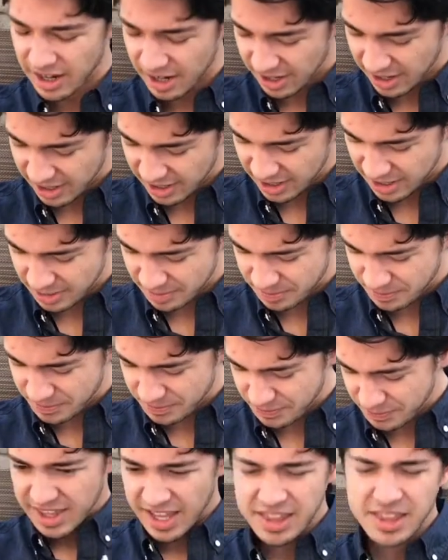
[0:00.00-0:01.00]

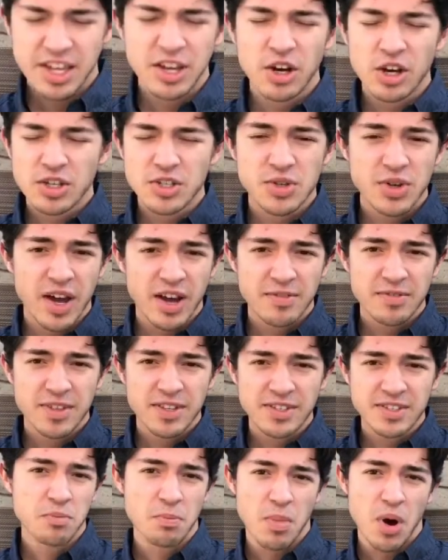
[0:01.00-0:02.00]
Then they also have
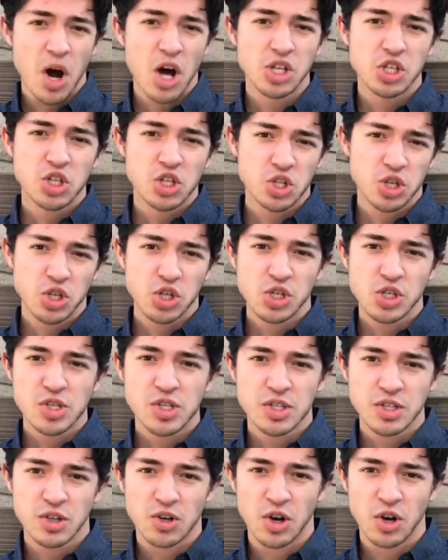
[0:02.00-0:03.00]
these
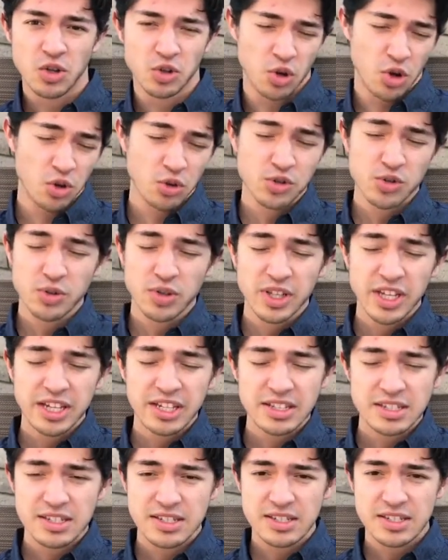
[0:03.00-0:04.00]
monsters called
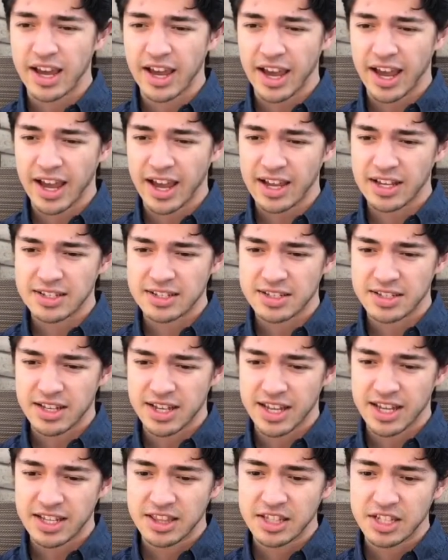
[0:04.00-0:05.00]
Ultralinks, and
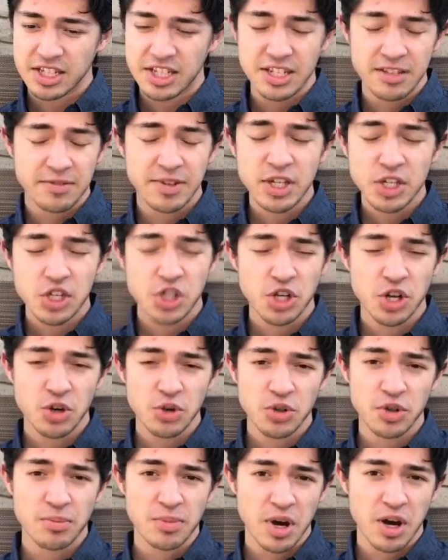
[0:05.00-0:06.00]
in the TV
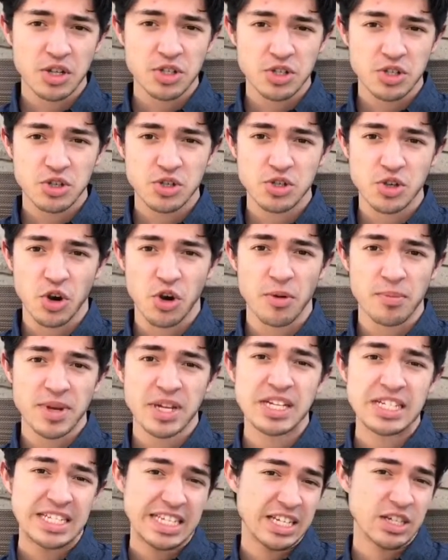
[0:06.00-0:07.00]
show the monsters are a
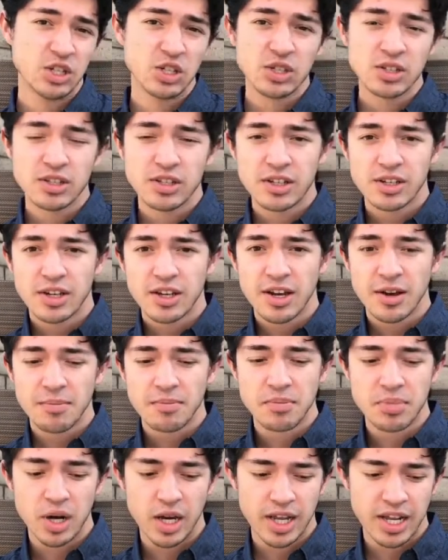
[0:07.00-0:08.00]
big deal.
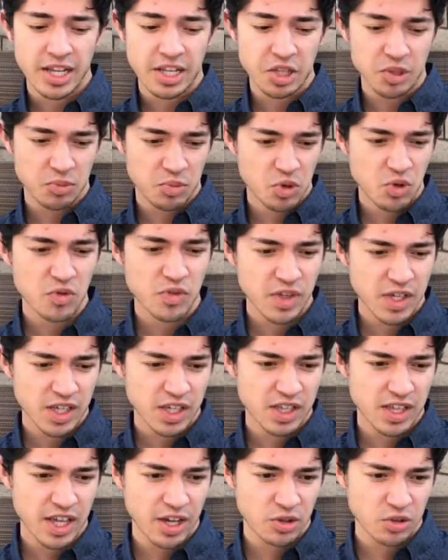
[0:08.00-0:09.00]
But in the
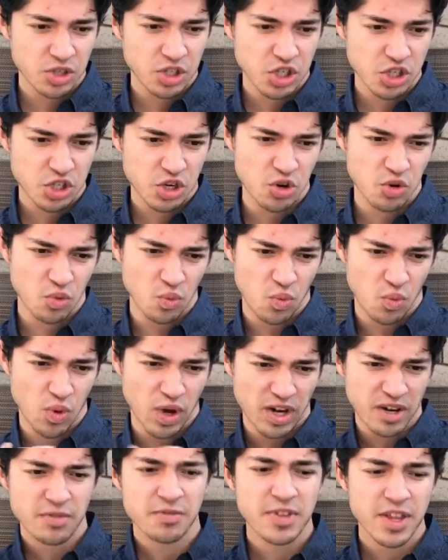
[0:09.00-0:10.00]
movie, they only showed
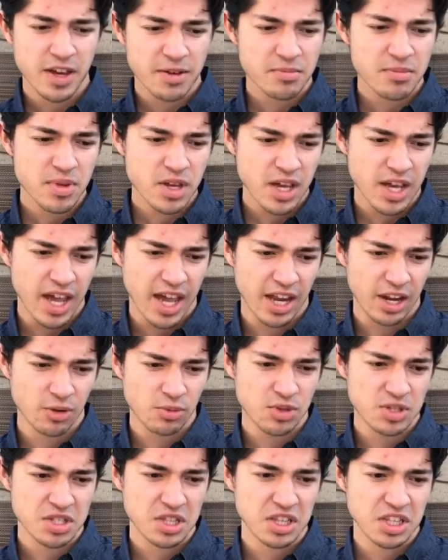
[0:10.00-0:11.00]
one of them, and
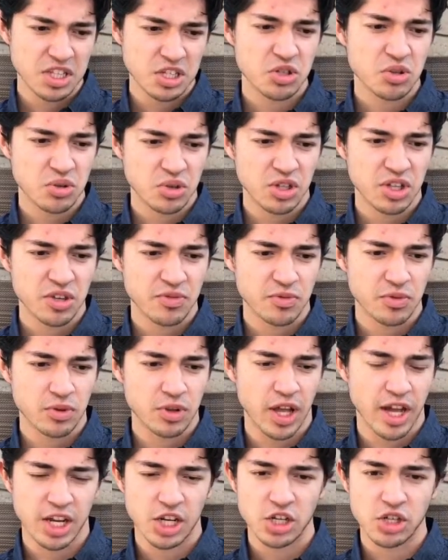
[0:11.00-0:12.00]
it was literally for
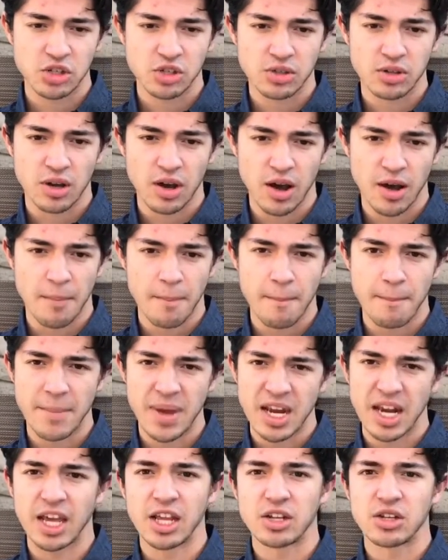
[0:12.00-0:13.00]
like a
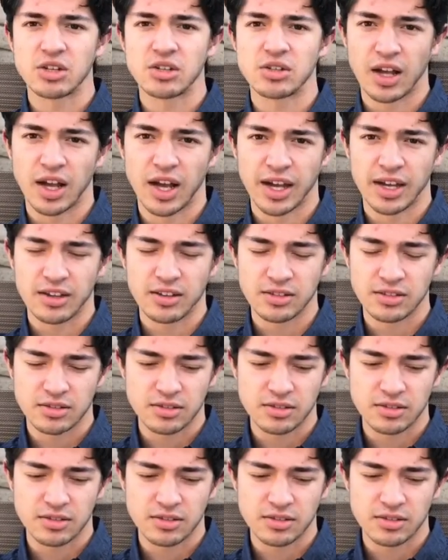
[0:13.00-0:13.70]
minute. Like,